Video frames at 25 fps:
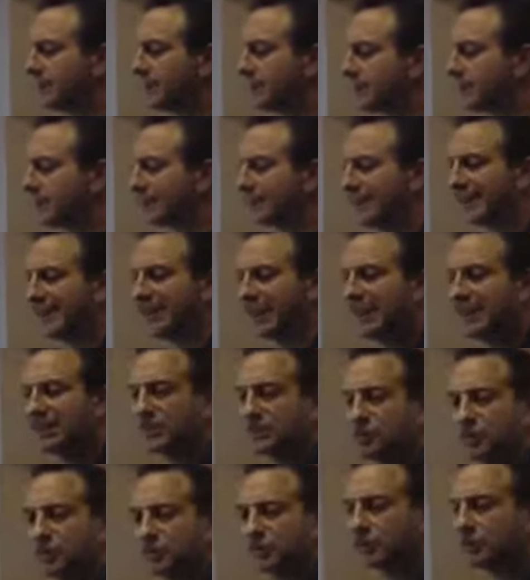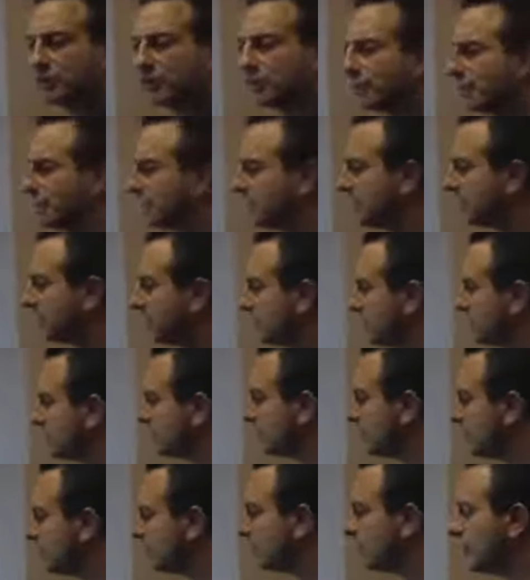feels like they can't turn it,
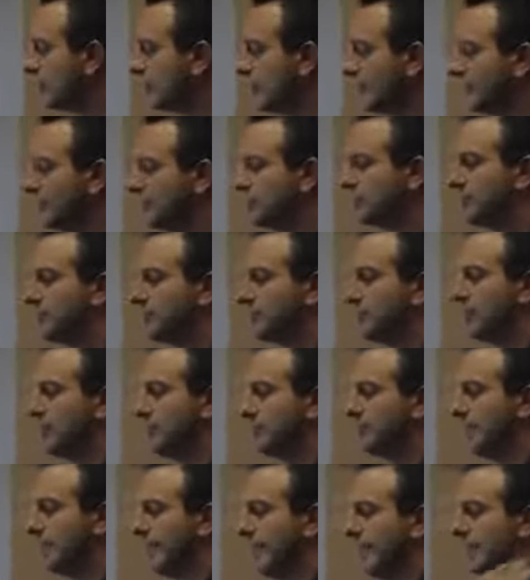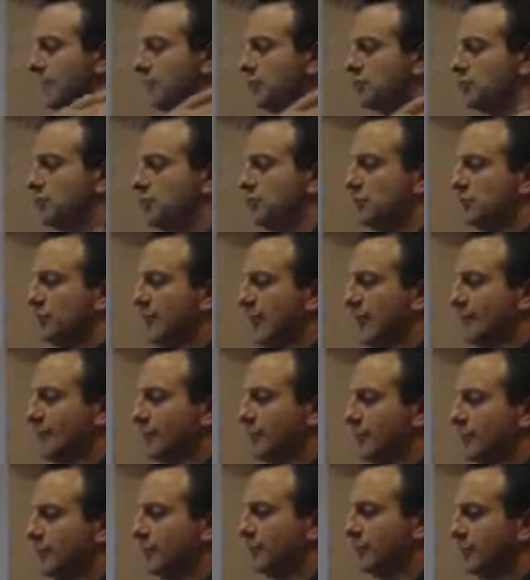or that there's pain shooting down
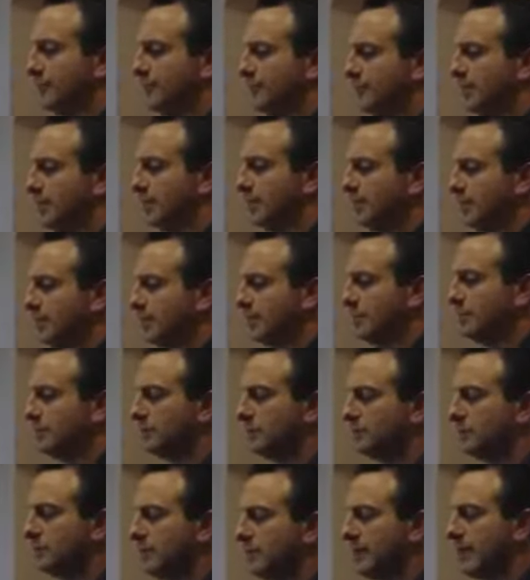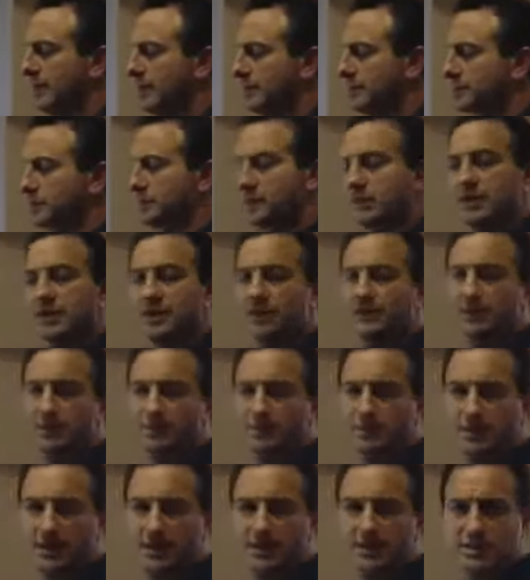their arm. But we might also hear of
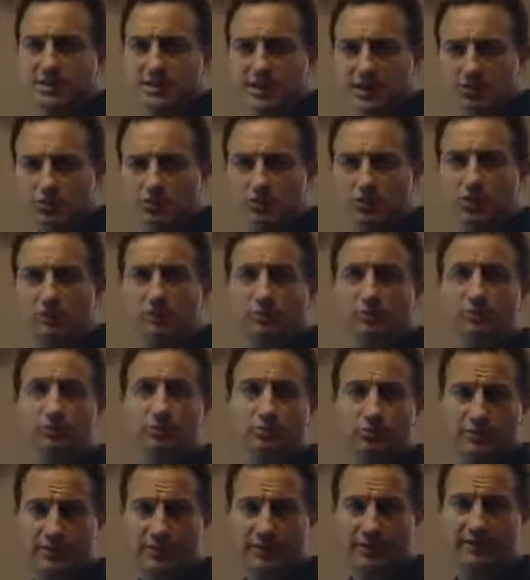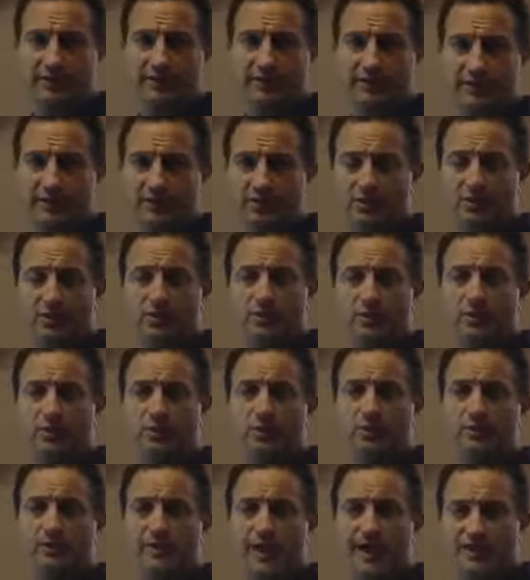complaints like trouble breathing
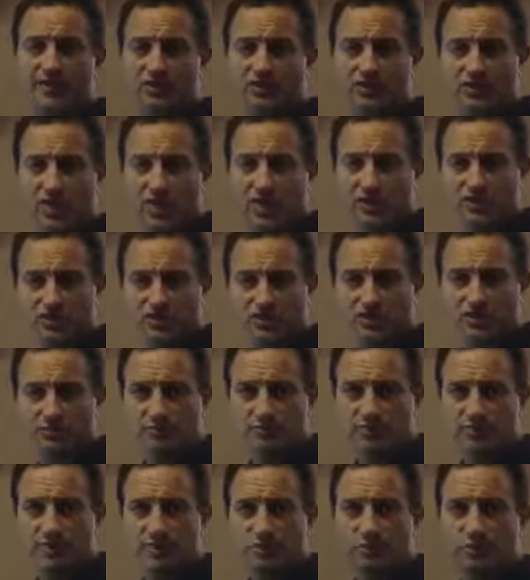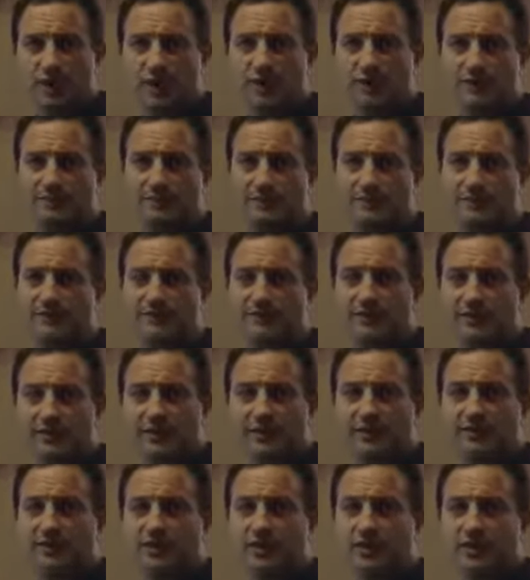or digestion. We see quite a bit of
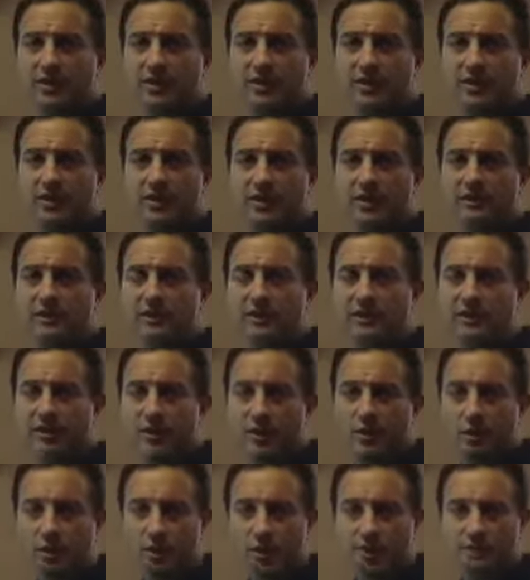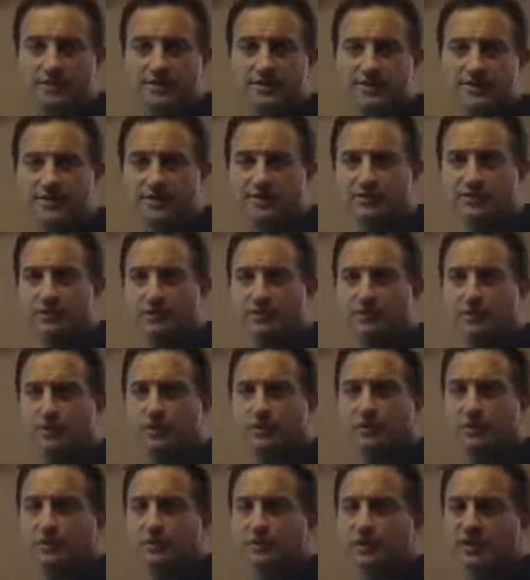things in the wellness center
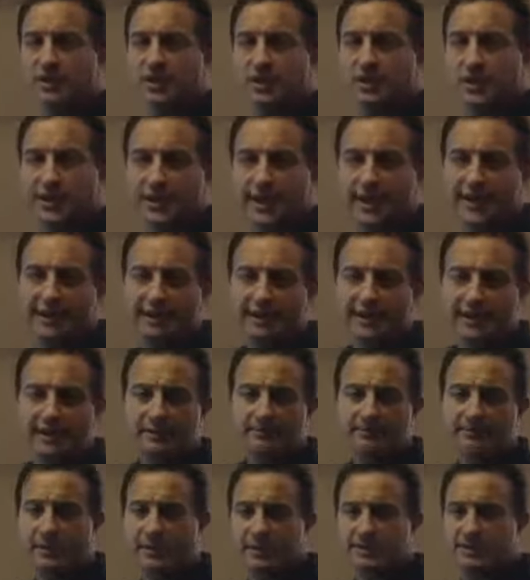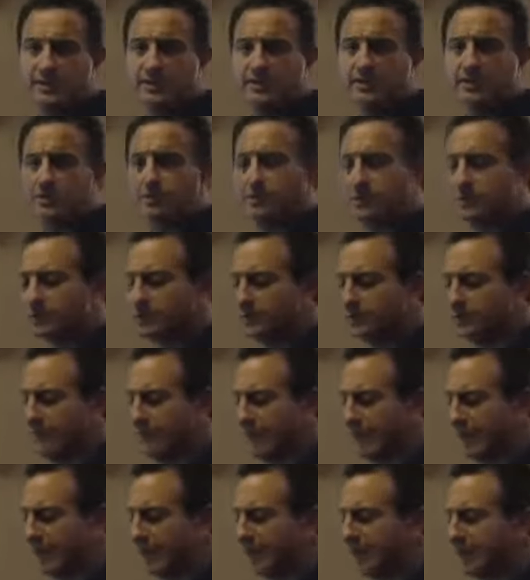world. And basically when the
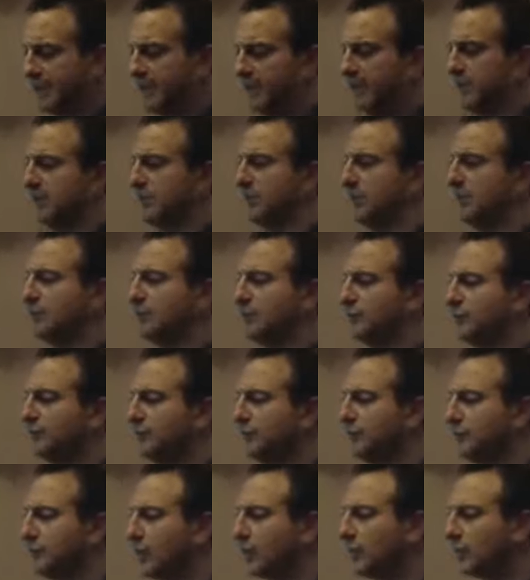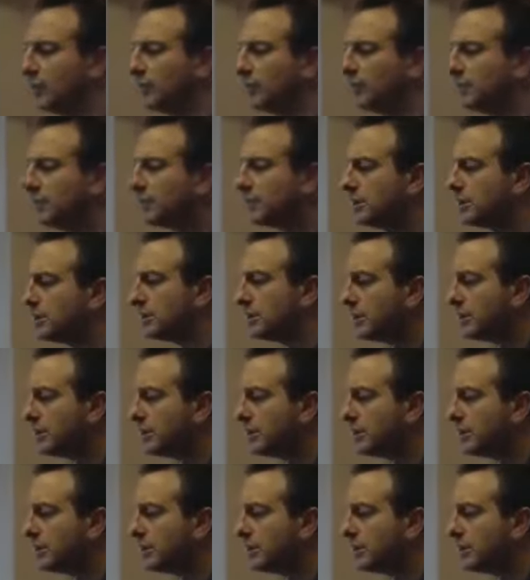head is forward,